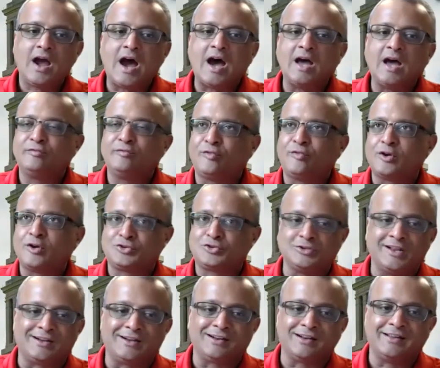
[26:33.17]

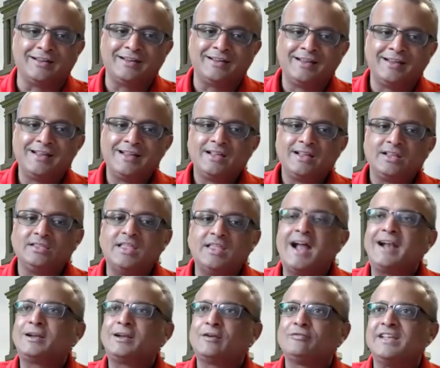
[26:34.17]
unfortunately,
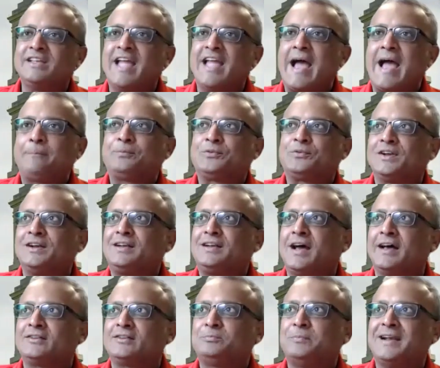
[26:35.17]
that of the absent
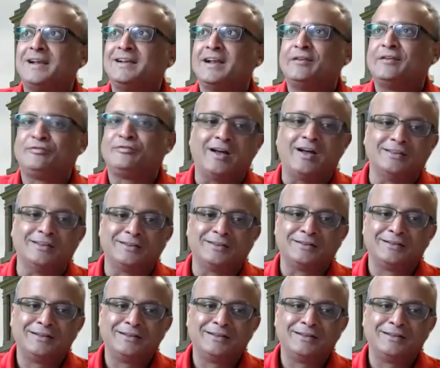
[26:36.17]
husband and father.